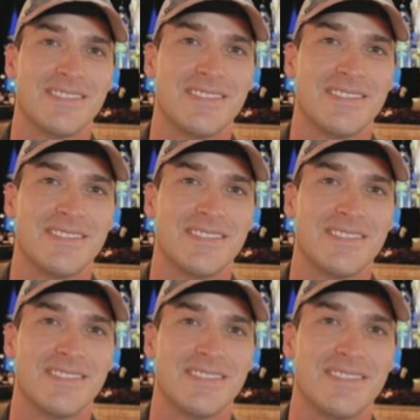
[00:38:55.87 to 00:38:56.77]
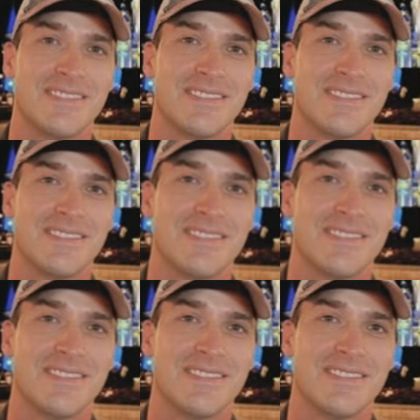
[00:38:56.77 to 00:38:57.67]

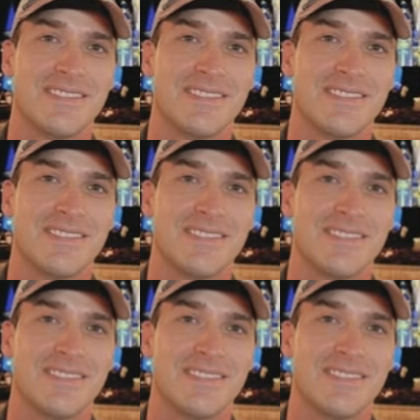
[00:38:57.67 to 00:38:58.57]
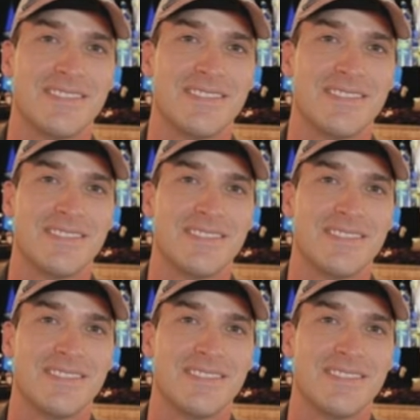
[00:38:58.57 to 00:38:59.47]

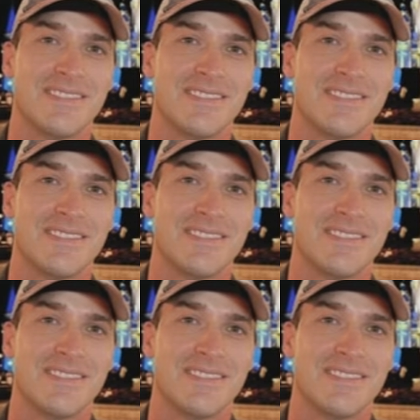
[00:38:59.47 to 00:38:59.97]
The person shown says nothing.